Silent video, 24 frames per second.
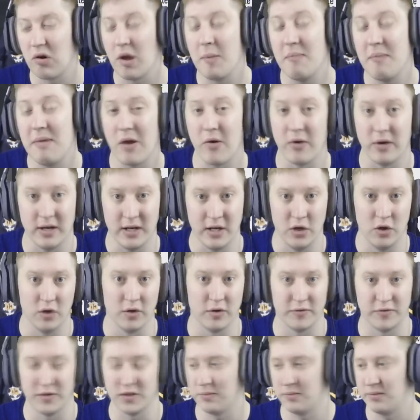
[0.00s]
primarily
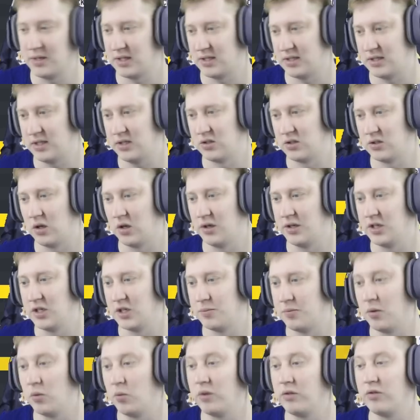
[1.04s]
look for domestic signings,
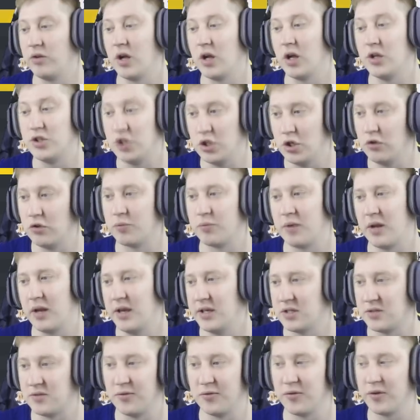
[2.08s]
but with regards to youth
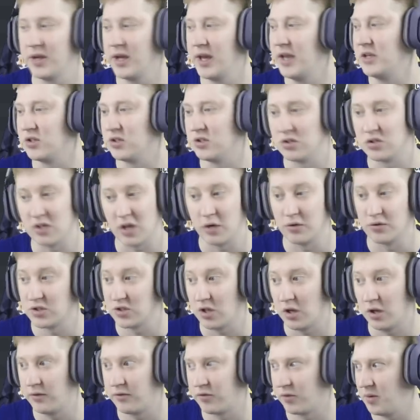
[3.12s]
players and free agents, I'll
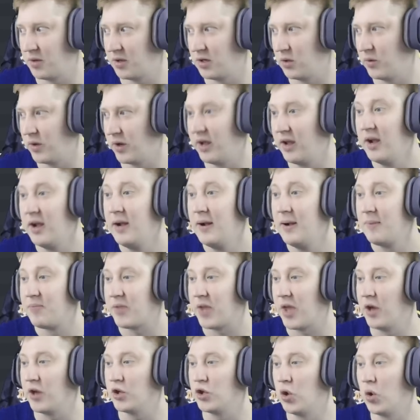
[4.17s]
sign from anywhere.
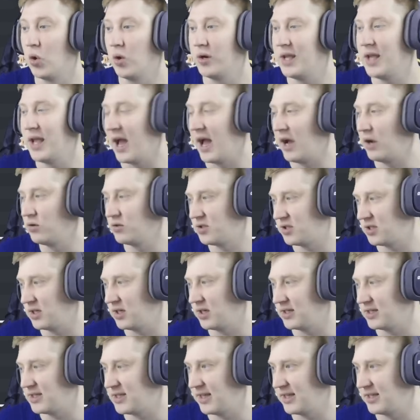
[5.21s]
Uh, Courtney Howes,
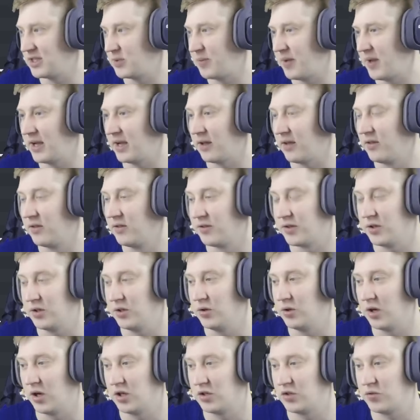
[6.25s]
a centre-back that
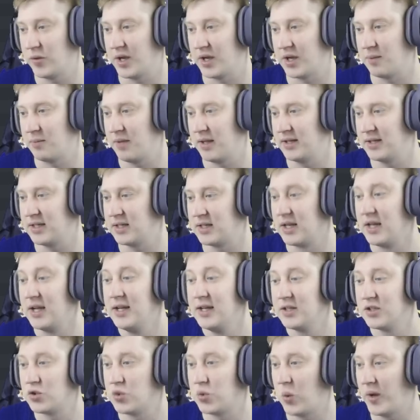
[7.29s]
you guys recommended,
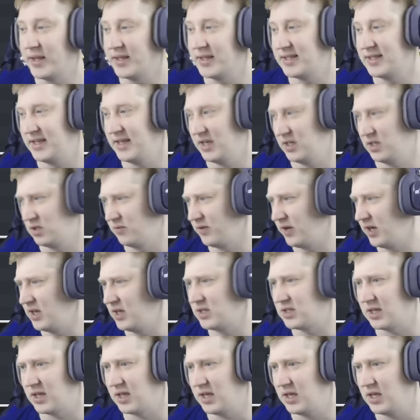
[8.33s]
twenty years of age.